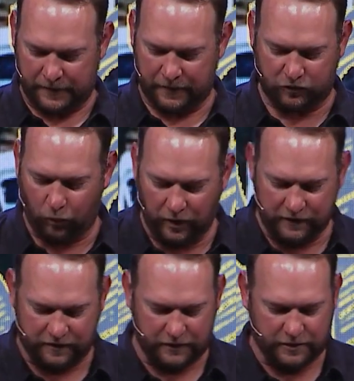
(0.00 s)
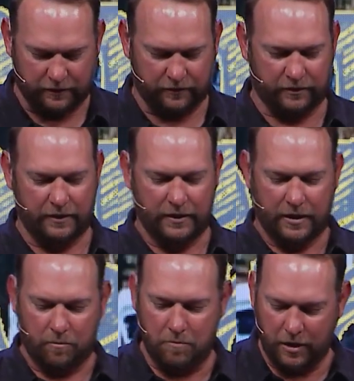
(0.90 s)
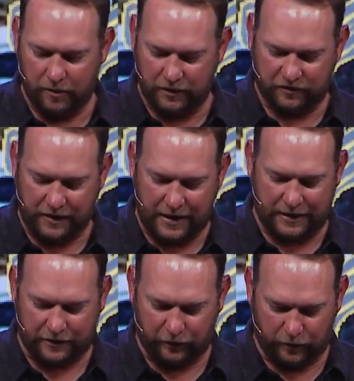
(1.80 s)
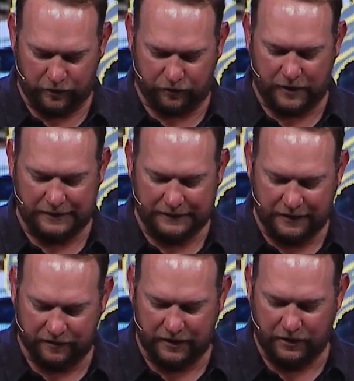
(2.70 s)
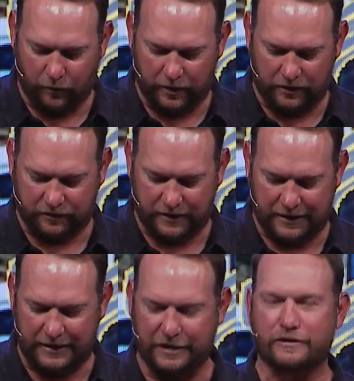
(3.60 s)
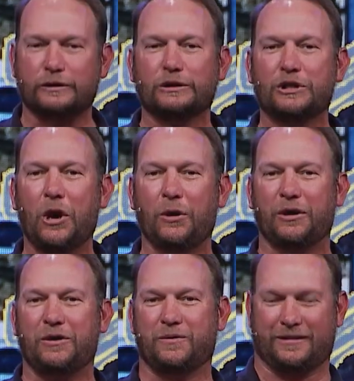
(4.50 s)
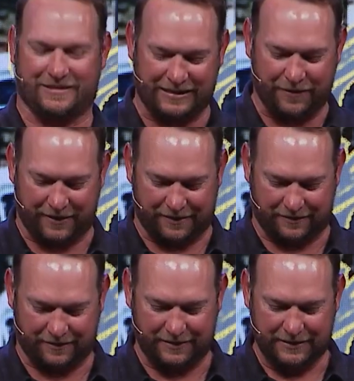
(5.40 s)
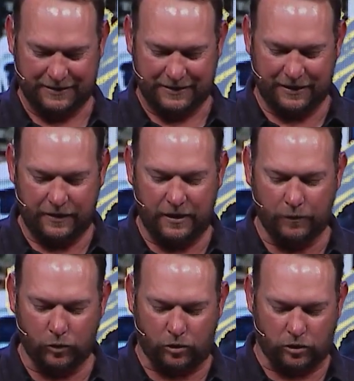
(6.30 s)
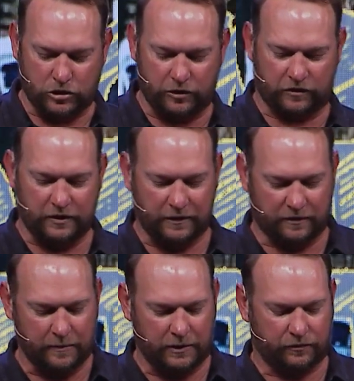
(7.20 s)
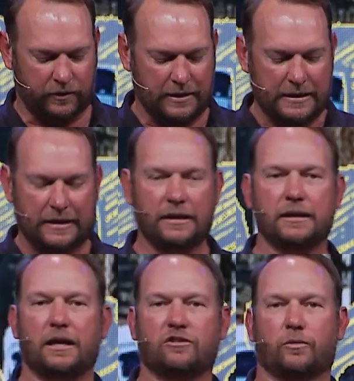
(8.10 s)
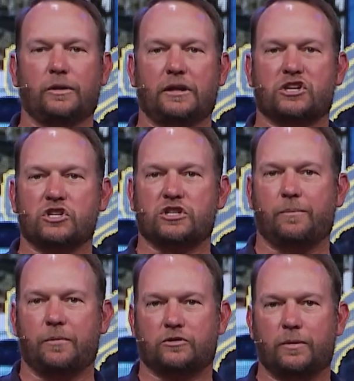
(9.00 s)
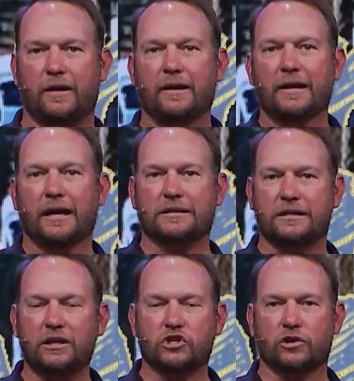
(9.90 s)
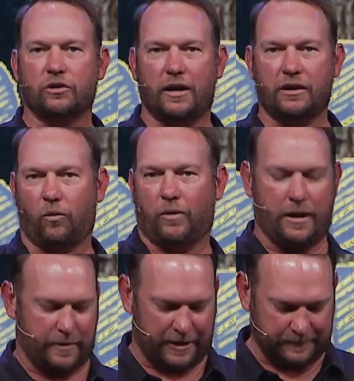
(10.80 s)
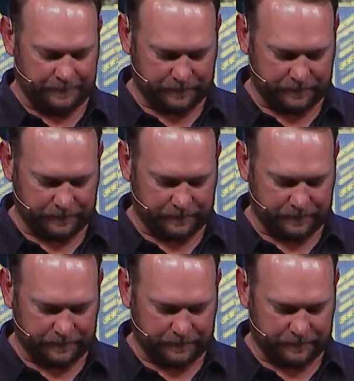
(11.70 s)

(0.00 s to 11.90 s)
This one sentence, Mary sat at the Lord's feet listening to what he said, is loaded with significance. In the Hebrew culture, to sit at somebody's feet indicates a relationship between a teacher and a rabbi.